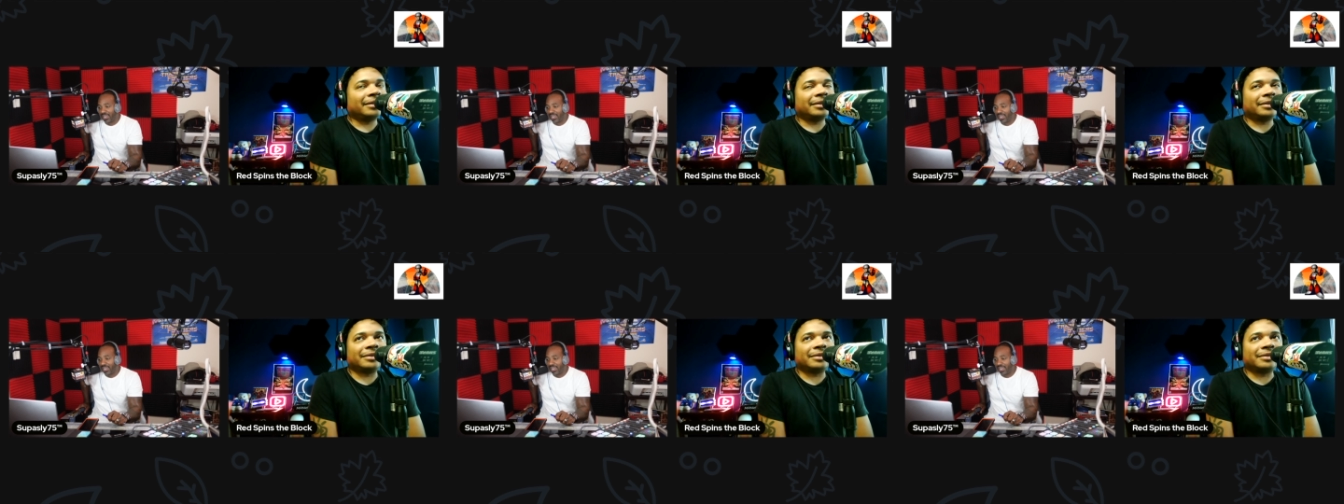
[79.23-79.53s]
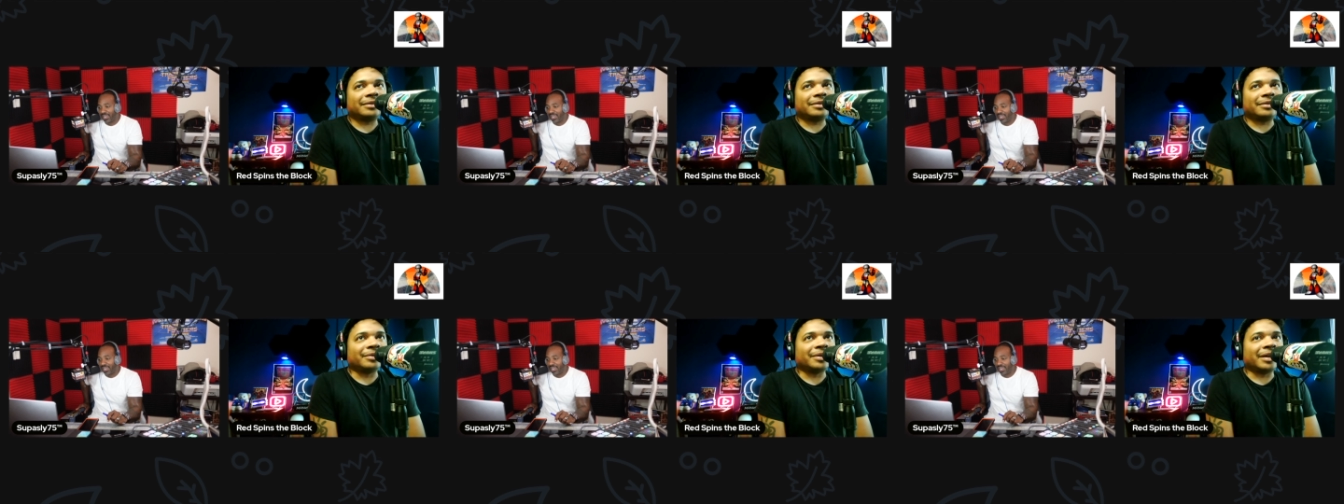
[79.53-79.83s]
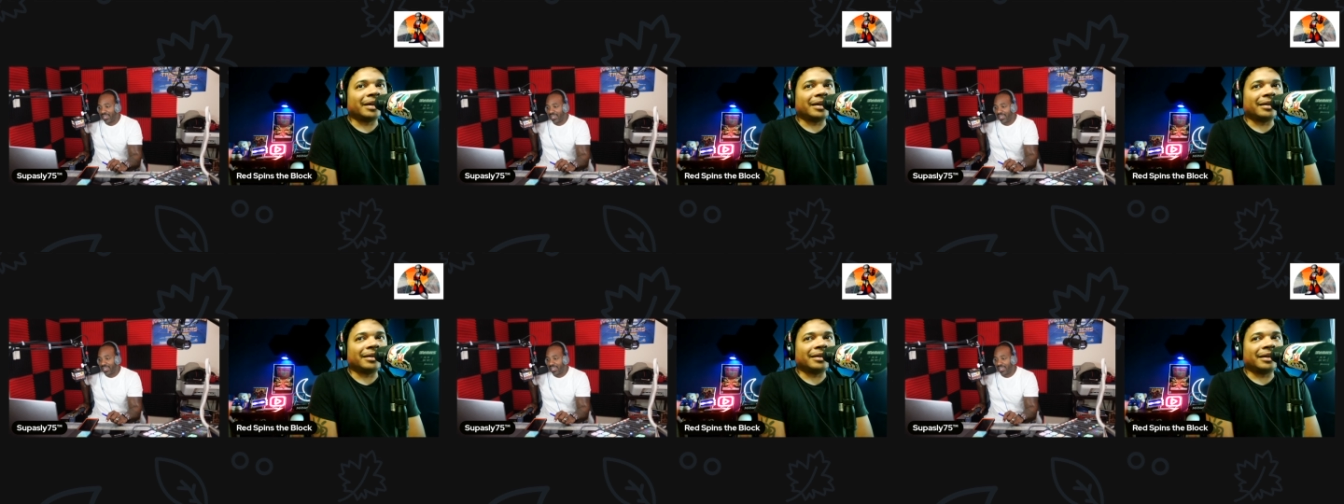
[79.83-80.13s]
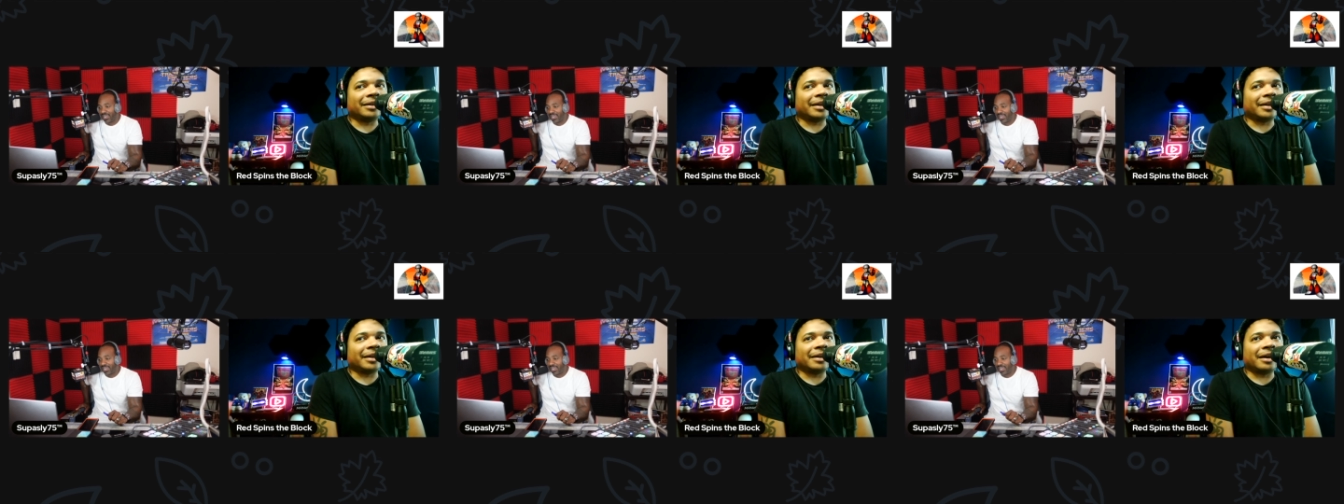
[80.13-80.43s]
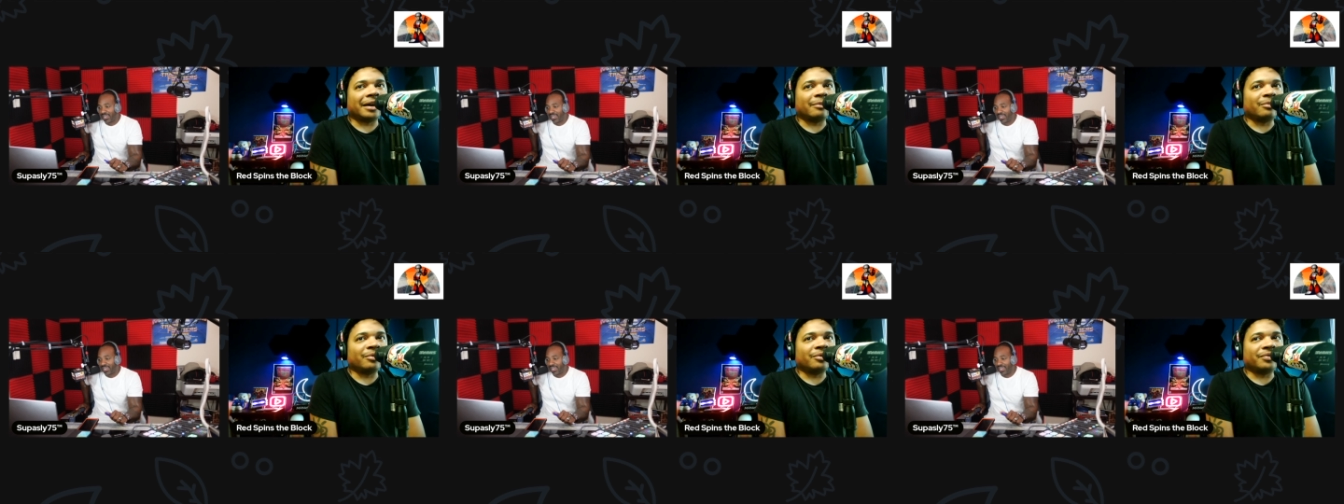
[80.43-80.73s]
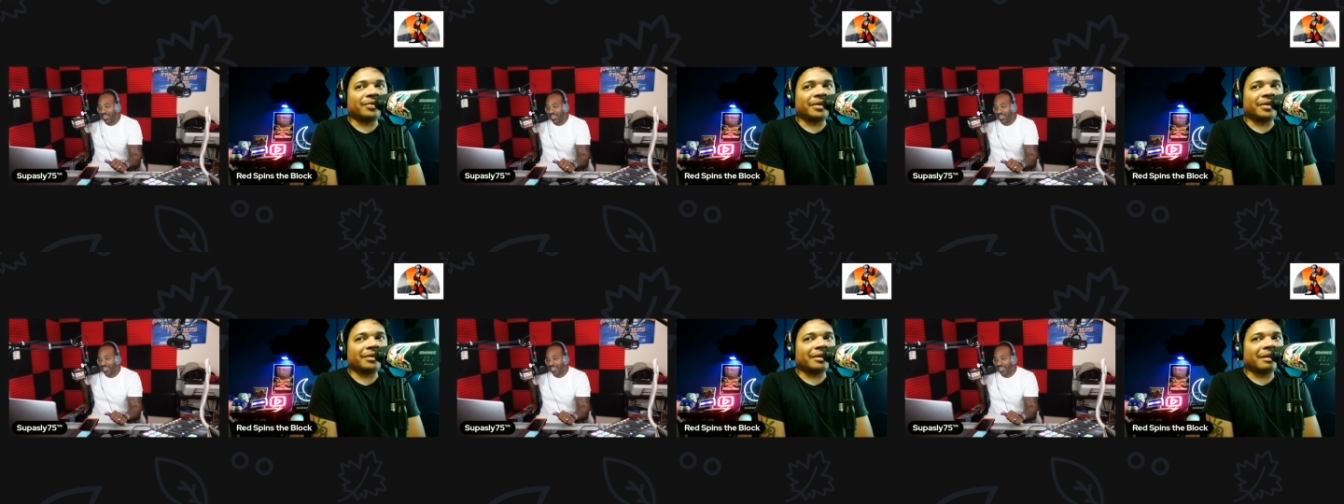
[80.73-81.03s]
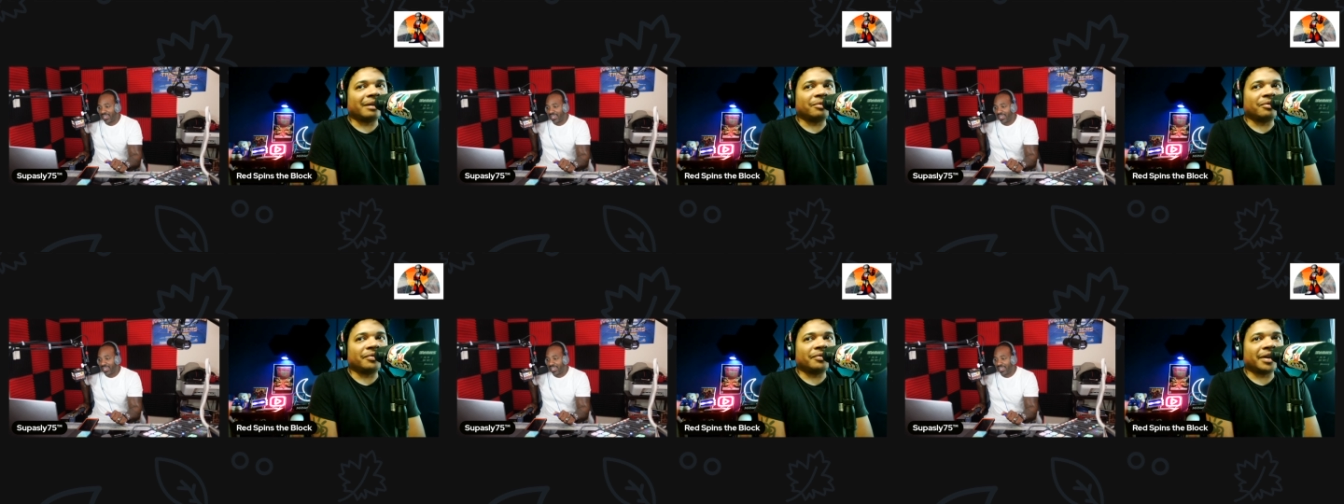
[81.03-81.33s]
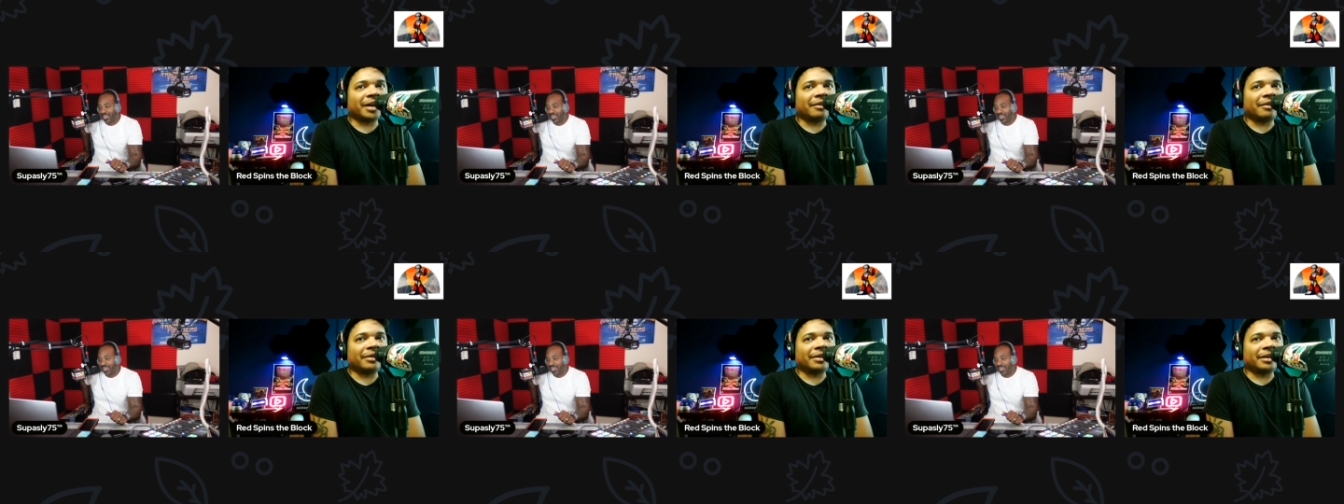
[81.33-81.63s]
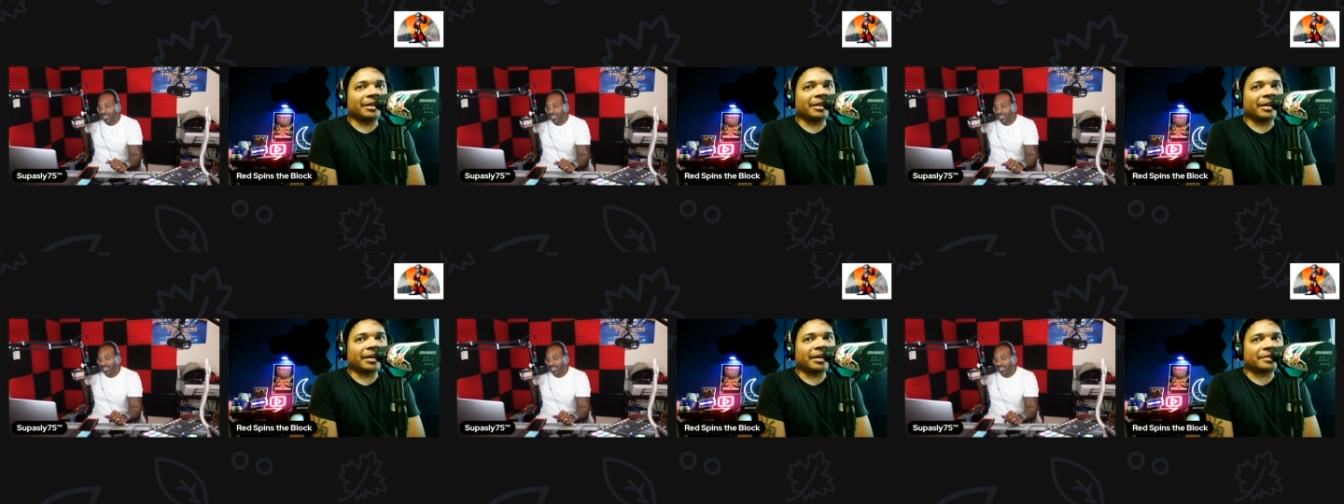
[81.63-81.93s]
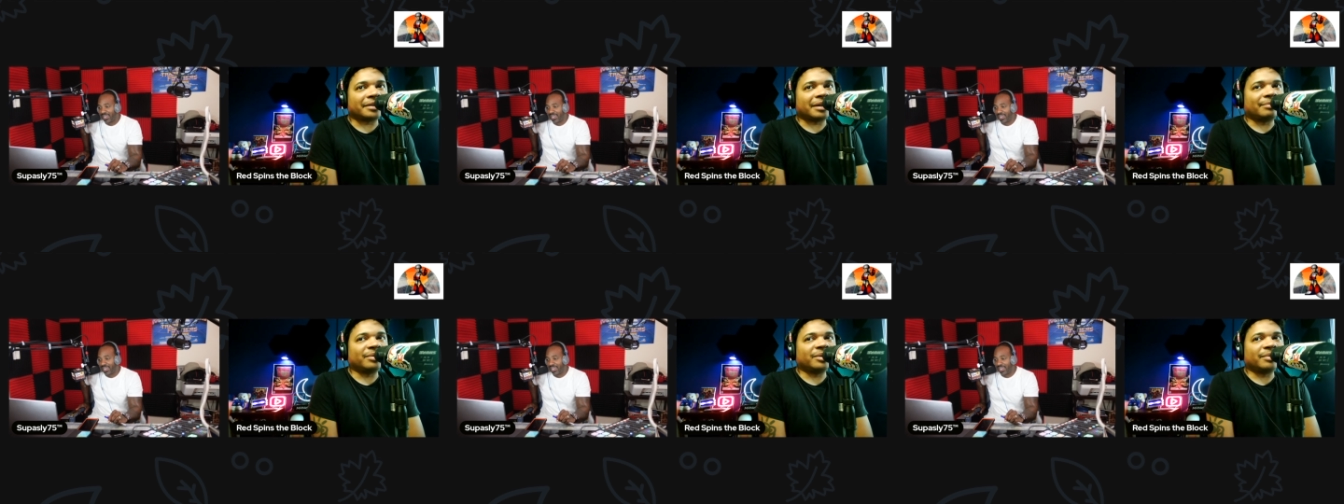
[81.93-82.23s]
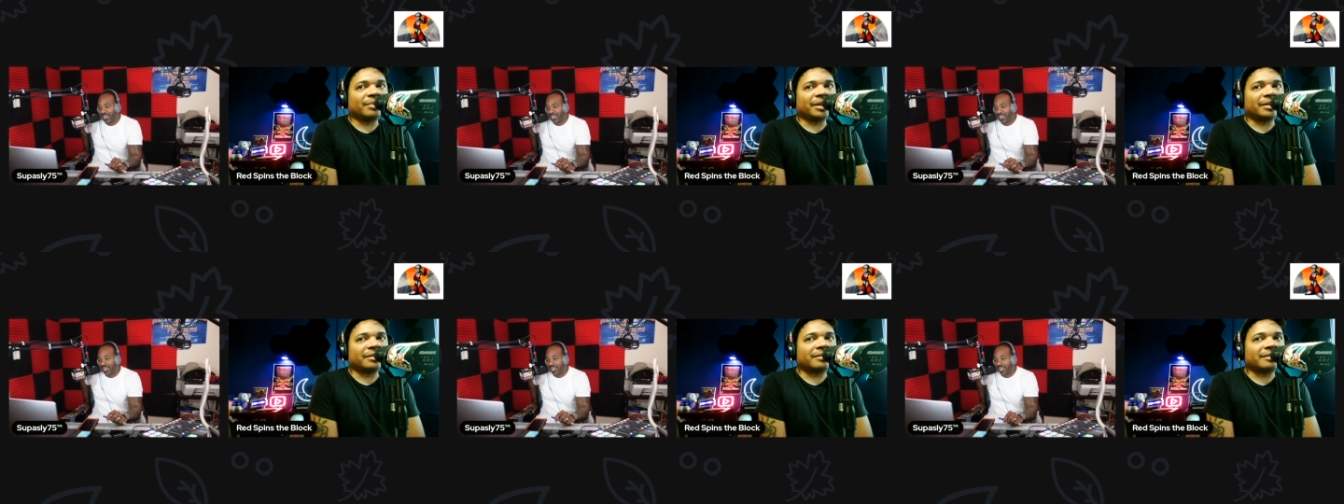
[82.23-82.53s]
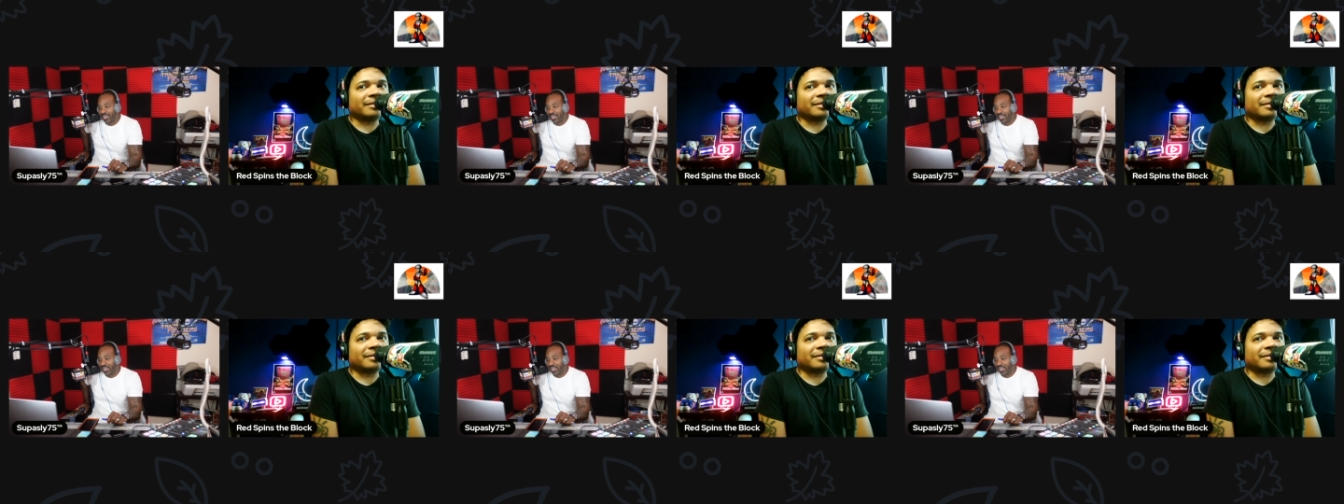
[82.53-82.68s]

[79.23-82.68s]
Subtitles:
dude. Again, I'm moving out in the next couple of months.